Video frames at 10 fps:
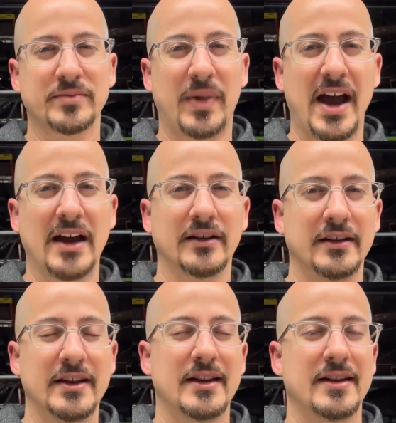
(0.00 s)

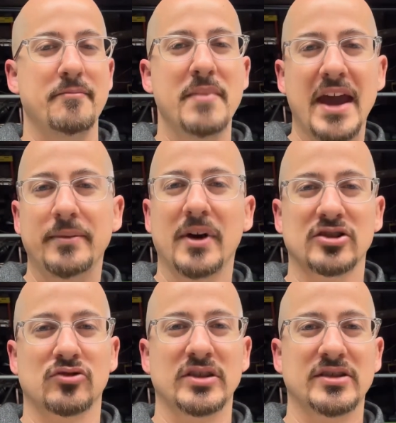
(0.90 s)
Pilot, maybe I'll
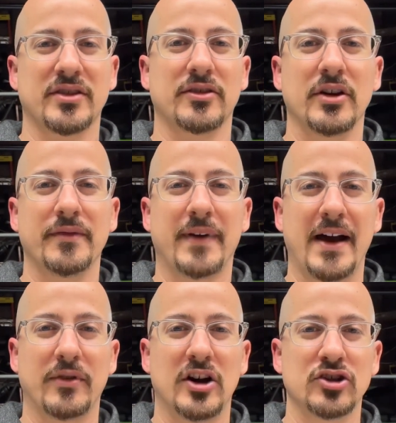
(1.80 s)
stretch it
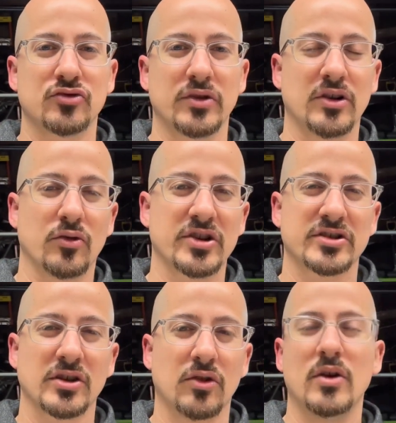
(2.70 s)
3,500 or
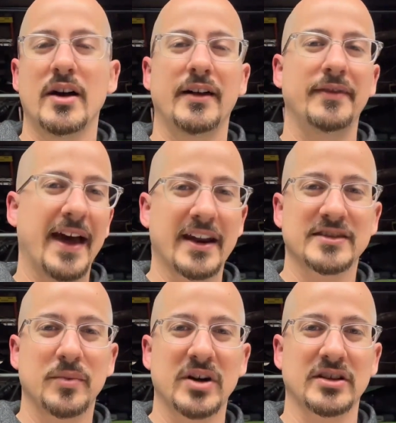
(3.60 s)
so. Not
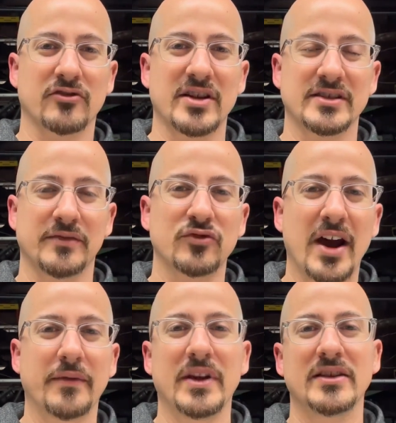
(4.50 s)
as much aggressive
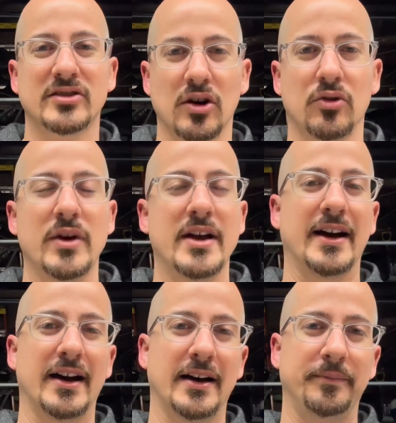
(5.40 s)
driving, so
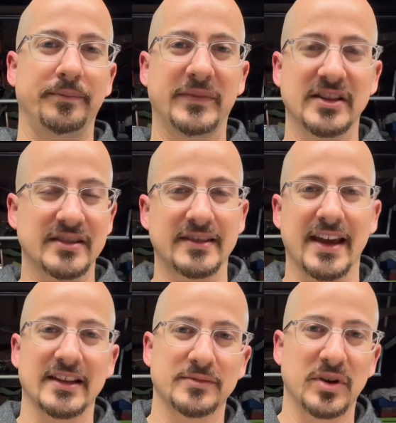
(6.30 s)
doesn't
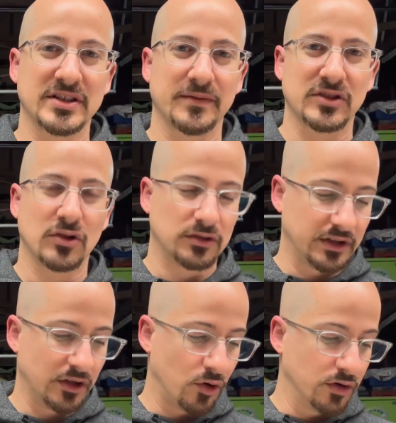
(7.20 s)
take as much of a toll on
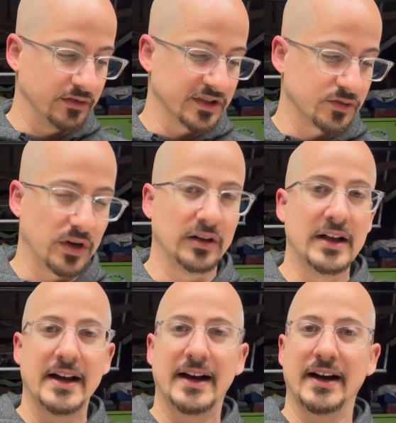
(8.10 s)
the oil as well.
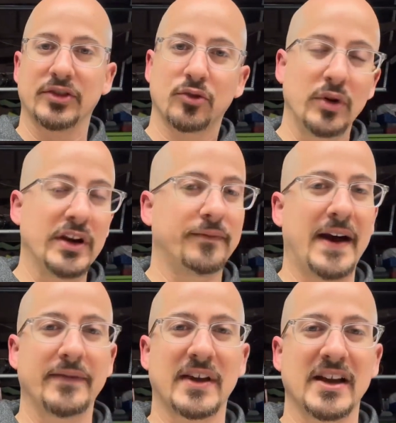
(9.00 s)
3,000 to
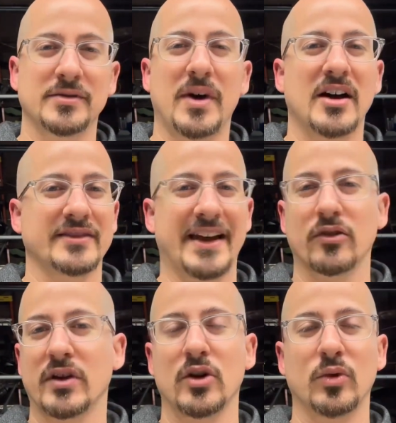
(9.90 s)
5,000 miles, I
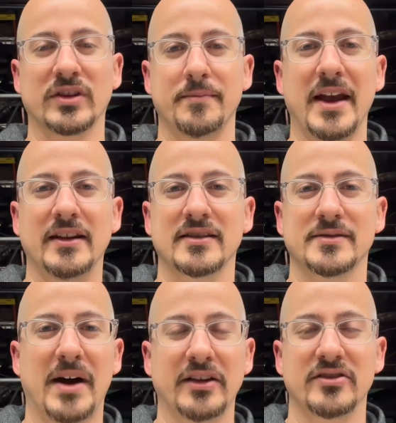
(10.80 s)
don't care what the maintenance
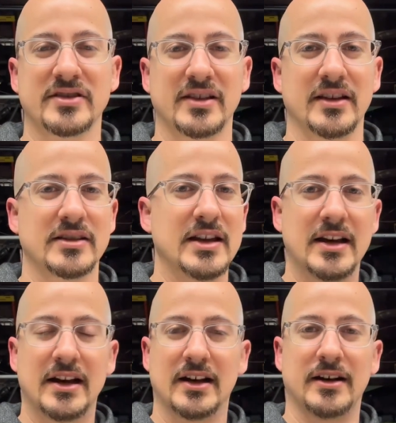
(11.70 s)
minder says.
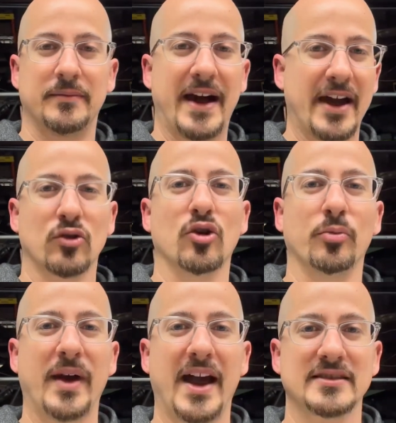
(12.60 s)
I don't go
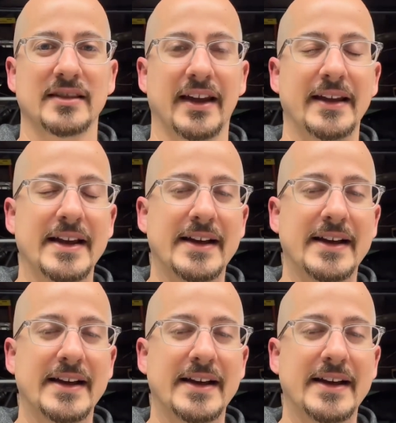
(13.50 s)
past that.